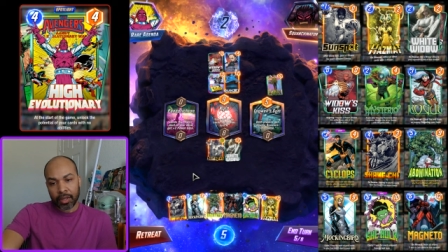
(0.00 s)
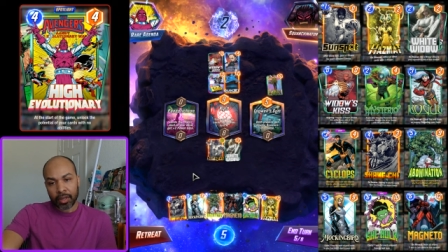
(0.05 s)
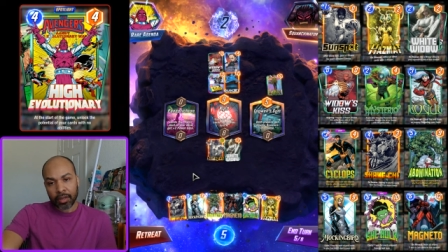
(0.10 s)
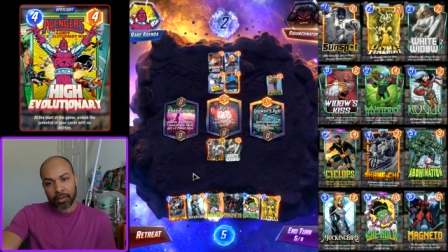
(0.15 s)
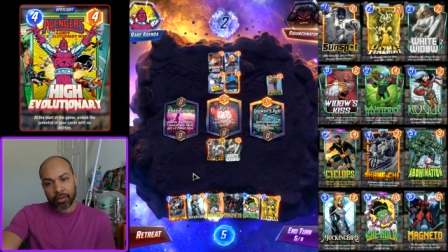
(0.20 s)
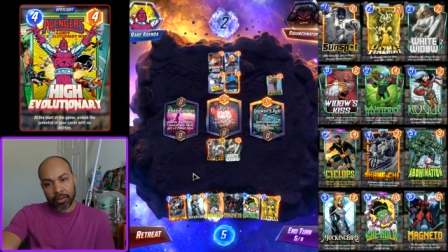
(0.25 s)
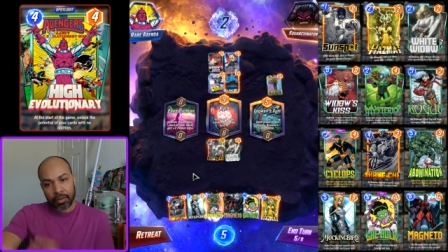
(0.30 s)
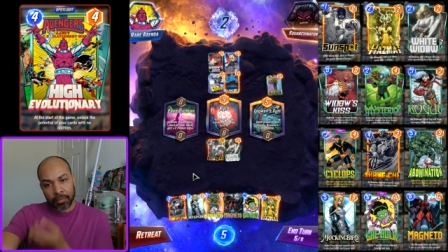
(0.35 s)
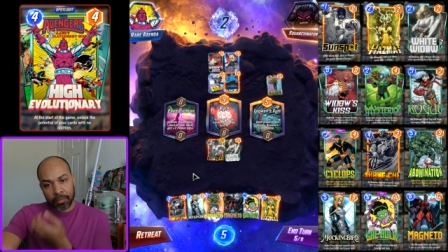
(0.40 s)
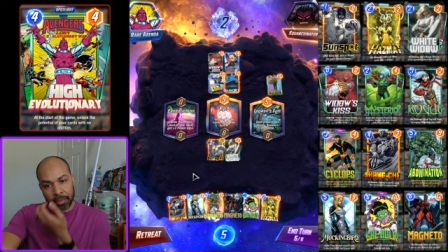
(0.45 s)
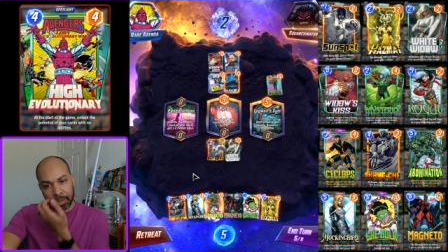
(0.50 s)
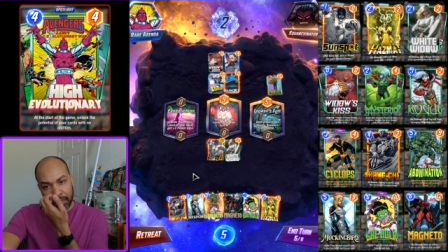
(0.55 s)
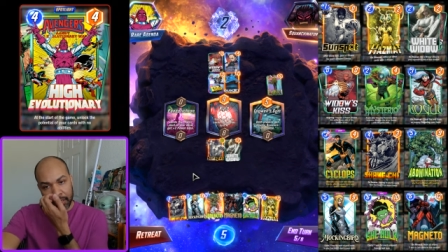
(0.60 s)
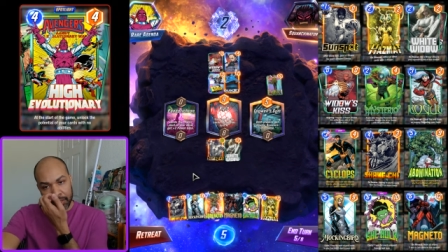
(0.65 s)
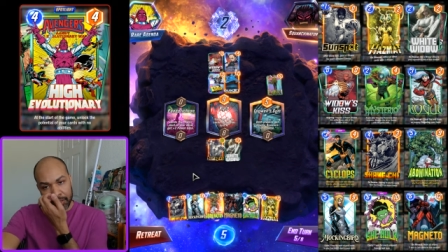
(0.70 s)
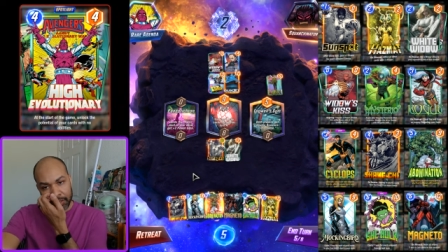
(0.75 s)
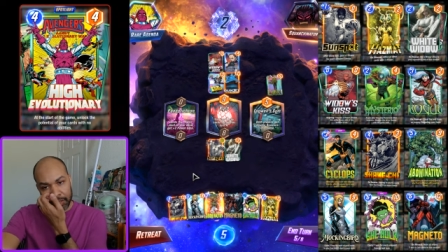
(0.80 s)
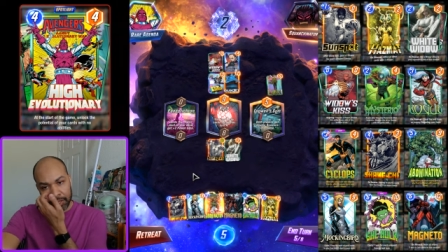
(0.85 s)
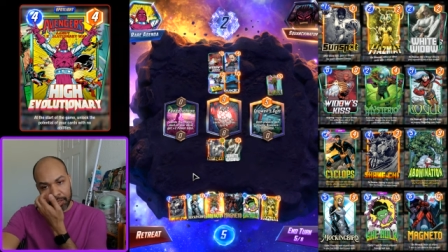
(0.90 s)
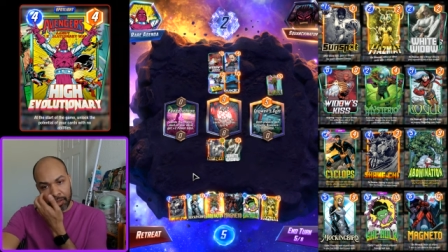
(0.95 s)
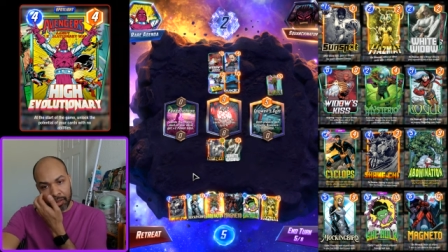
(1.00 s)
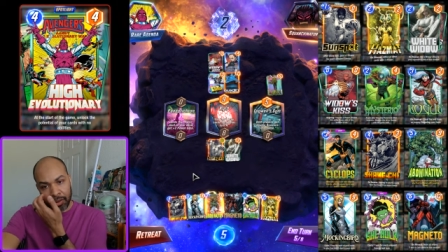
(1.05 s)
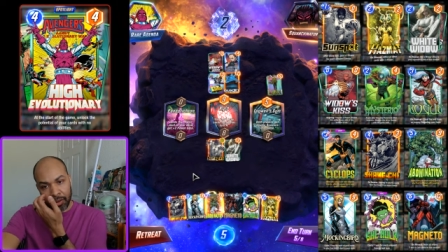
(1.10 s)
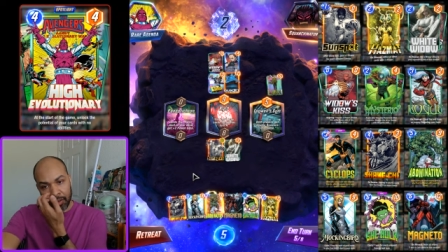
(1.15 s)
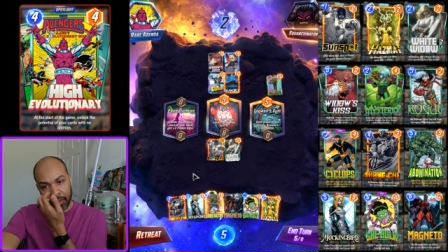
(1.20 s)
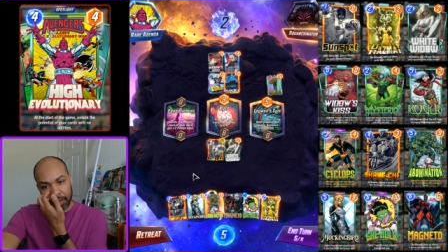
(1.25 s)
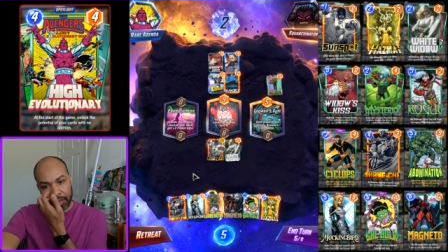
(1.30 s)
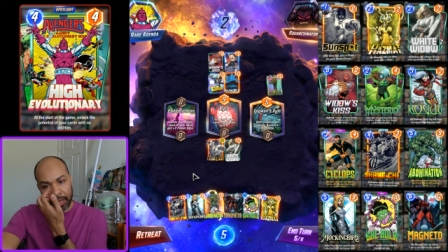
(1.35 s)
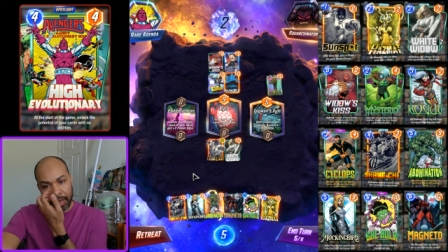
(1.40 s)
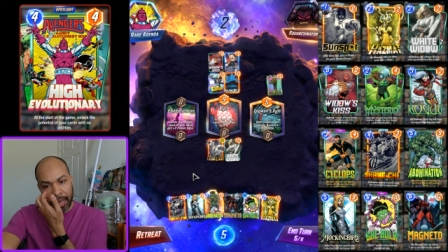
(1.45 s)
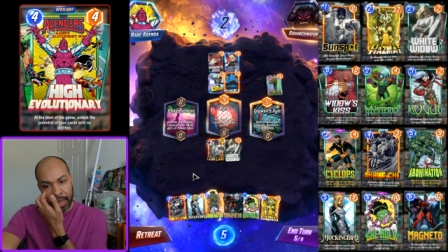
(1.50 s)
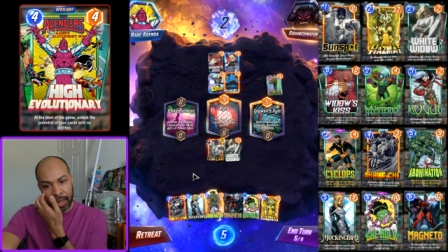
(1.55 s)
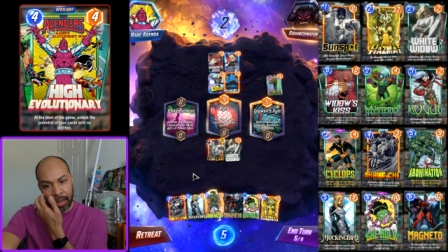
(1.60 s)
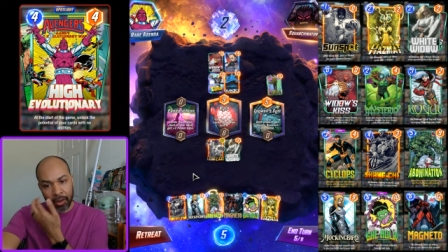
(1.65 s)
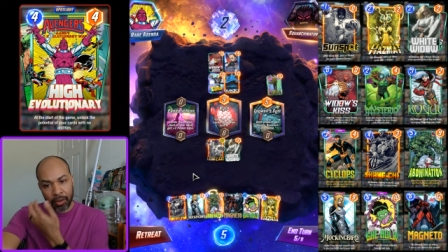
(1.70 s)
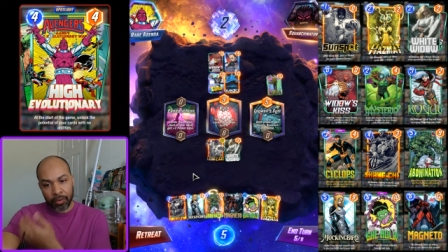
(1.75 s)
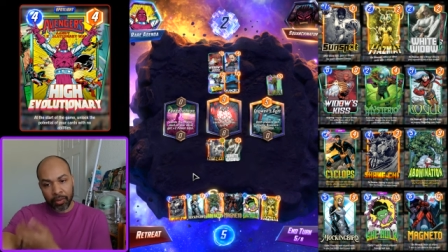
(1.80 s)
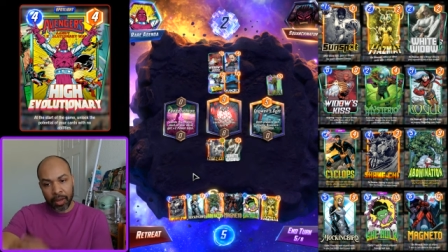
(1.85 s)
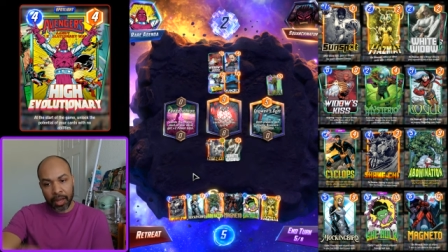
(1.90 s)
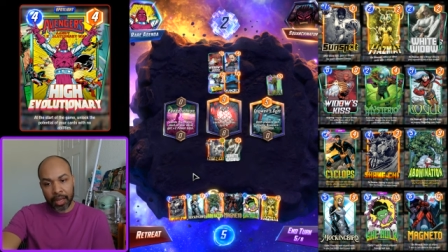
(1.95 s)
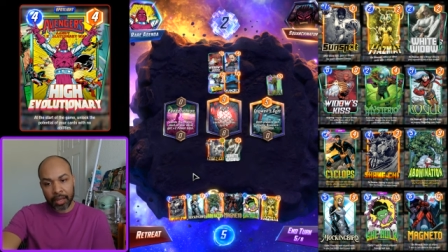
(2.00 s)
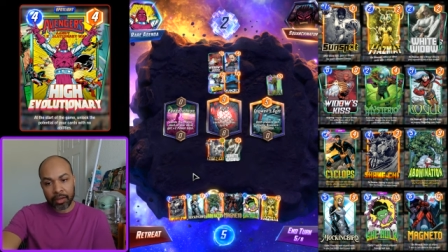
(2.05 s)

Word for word: I could play She-Hulk now.